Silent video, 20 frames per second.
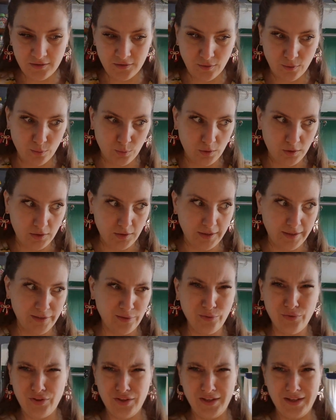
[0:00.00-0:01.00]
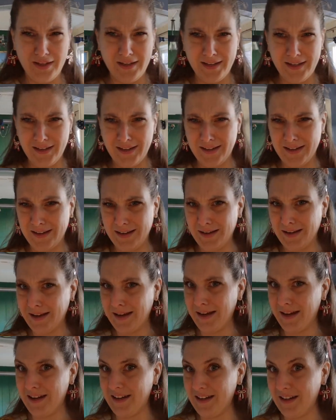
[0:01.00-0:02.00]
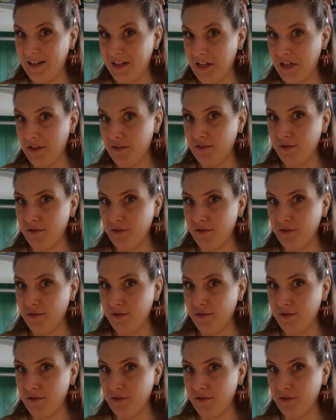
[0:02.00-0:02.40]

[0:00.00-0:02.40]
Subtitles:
Well, I don't think I can get it here,